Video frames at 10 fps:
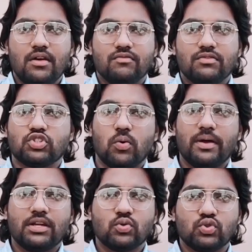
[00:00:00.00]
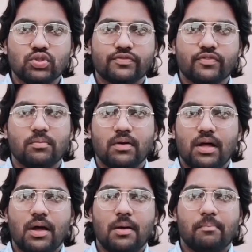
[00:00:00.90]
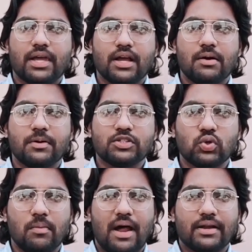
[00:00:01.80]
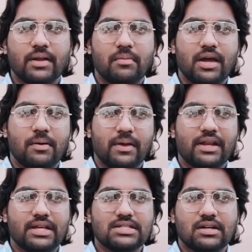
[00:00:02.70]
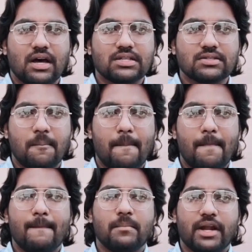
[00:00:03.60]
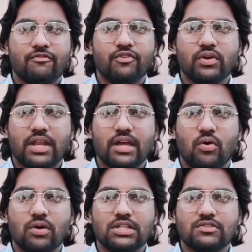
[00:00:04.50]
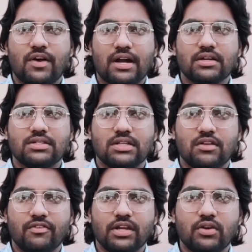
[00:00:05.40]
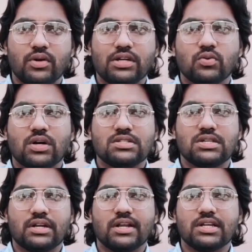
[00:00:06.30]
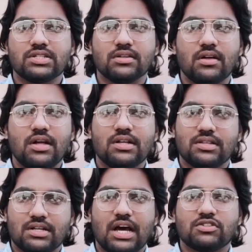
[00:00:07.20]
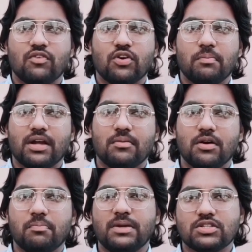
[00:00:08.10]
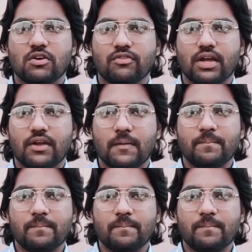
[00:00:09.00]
With so many to choose from, picking up a solar battery may appear as a task. But if you take all these factors in the video into consideration, the task would become a piece of cake.